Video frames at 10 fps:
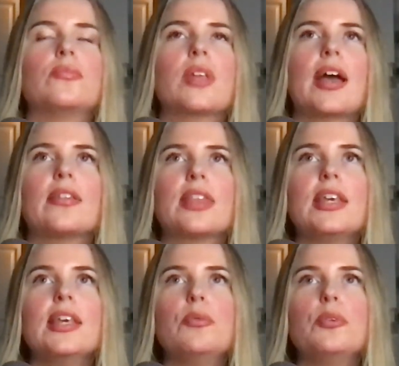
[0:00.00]
I
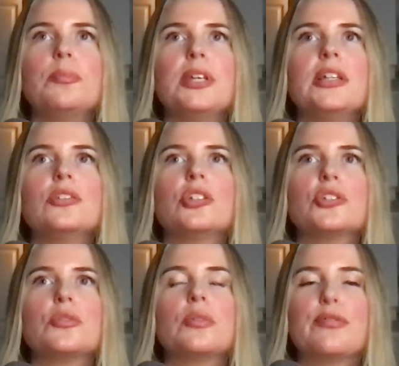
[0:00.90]
think it would be
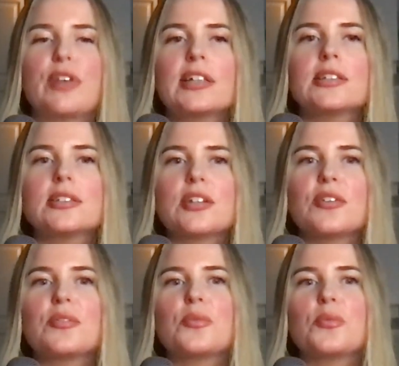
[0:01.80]
just to reflect
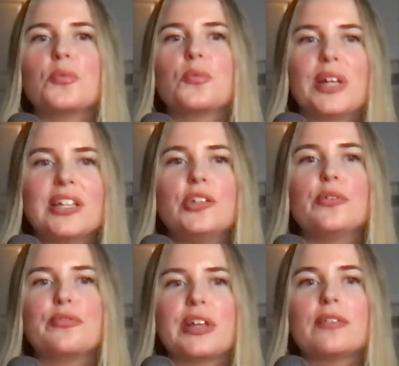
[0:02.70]
on when do you
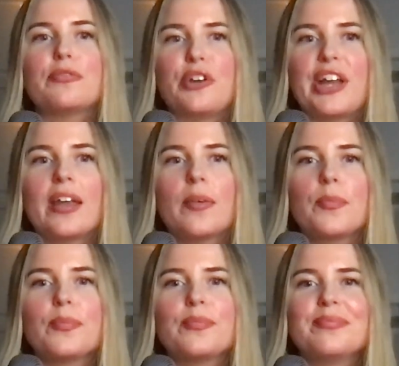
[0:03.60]
feel free?
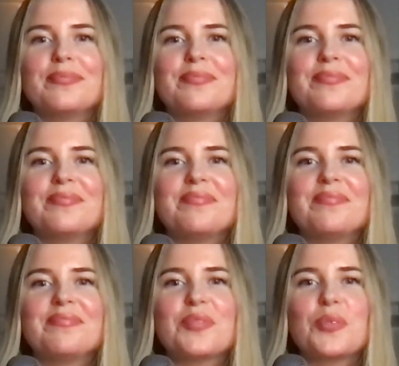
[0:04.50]

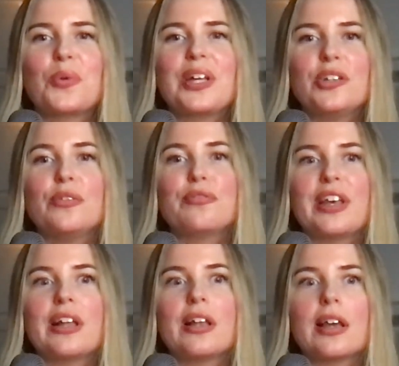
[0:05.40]
When do you
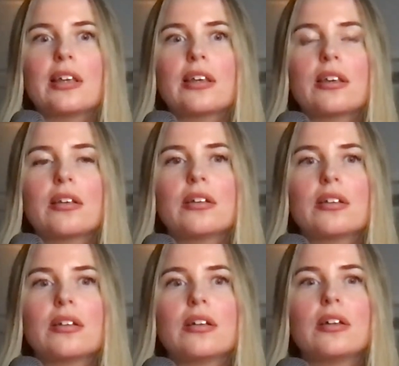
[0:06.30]
feel like
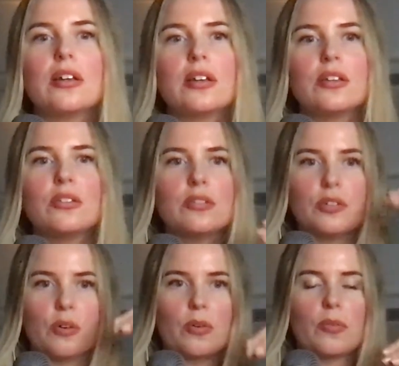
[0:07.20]

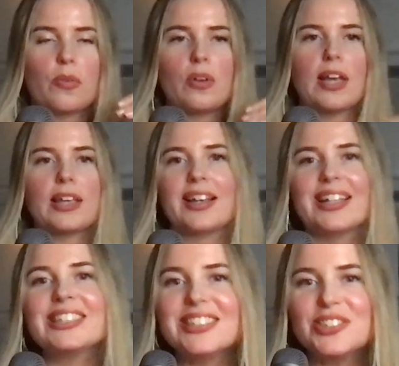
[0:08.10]
you're like,
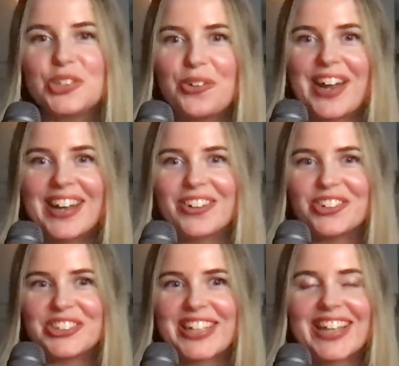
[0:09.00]
listen to your
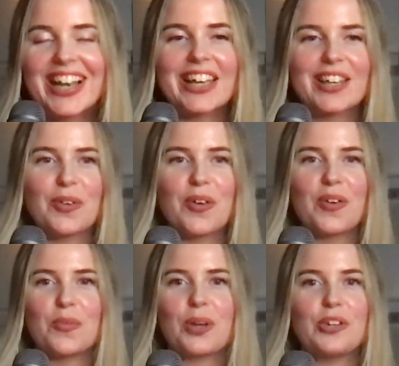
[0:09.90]
energy. Like
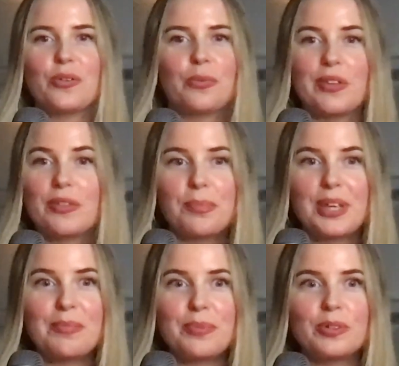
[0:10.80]
when you're with
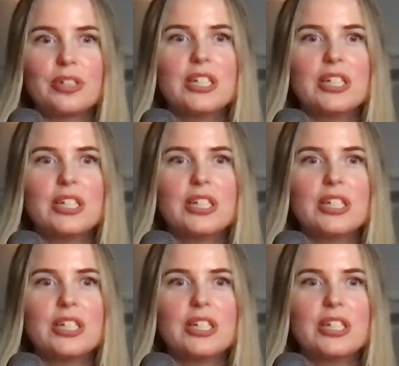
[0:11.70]
people,